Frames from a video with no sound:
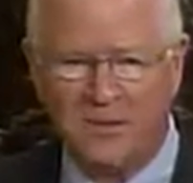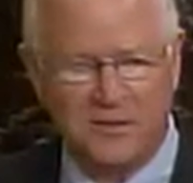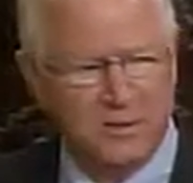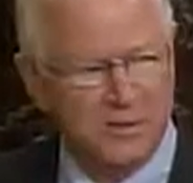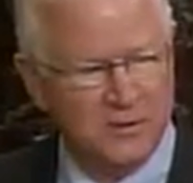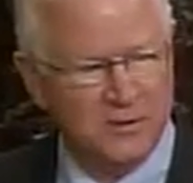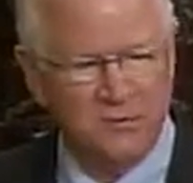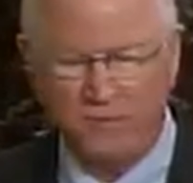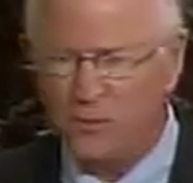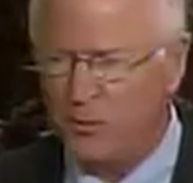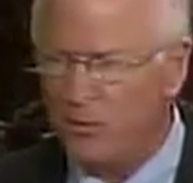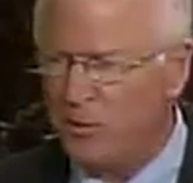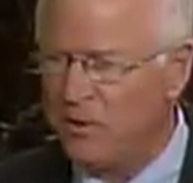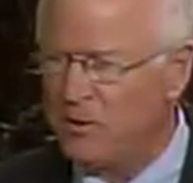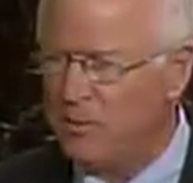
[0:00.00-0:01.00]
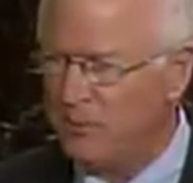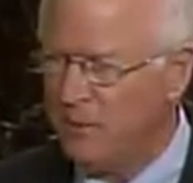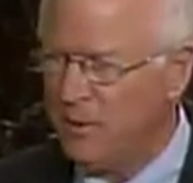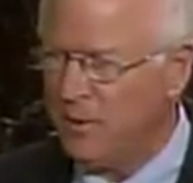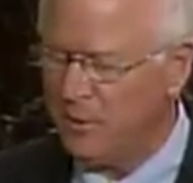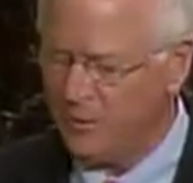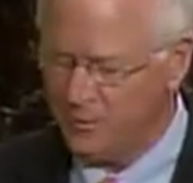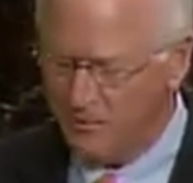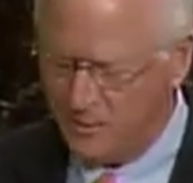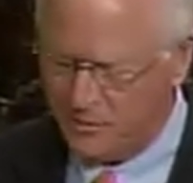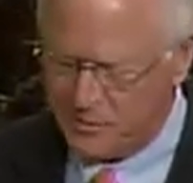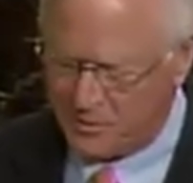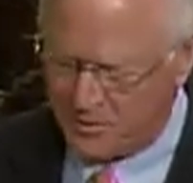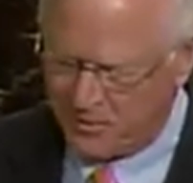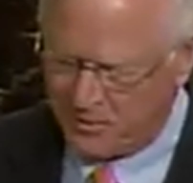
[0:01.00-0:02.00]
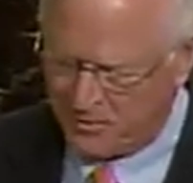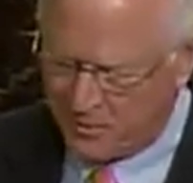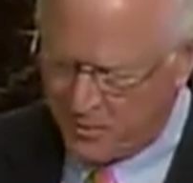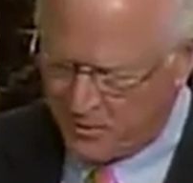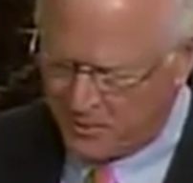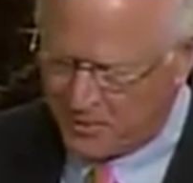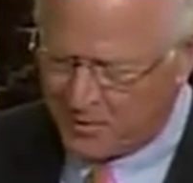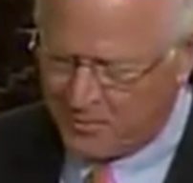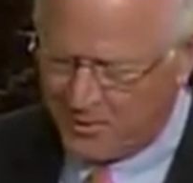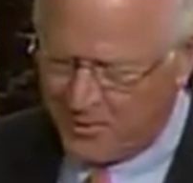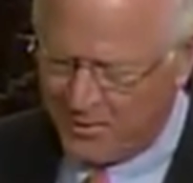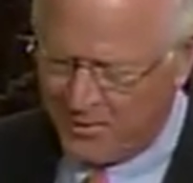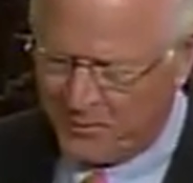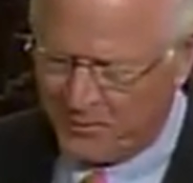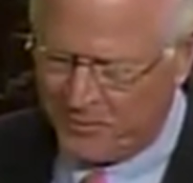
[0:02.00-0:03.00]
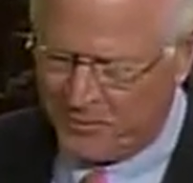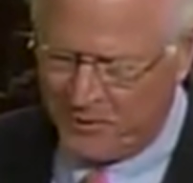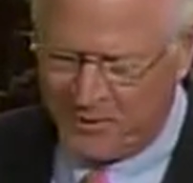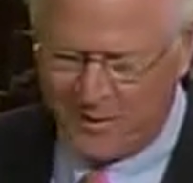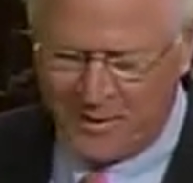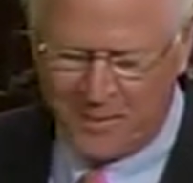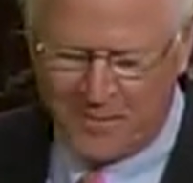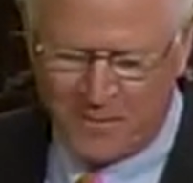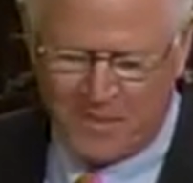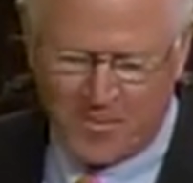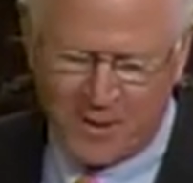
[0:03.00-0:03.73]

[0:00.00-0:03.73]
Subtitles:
this foolish bill that y'all are talking about up there now.